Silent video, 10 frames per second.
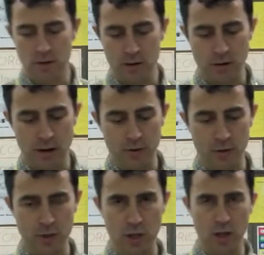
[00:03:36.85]
You have
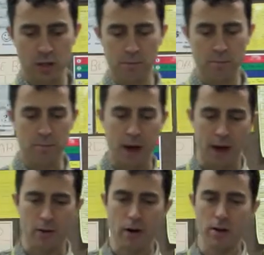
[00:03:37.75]
your solid
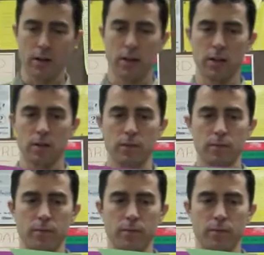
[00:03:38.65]
background color.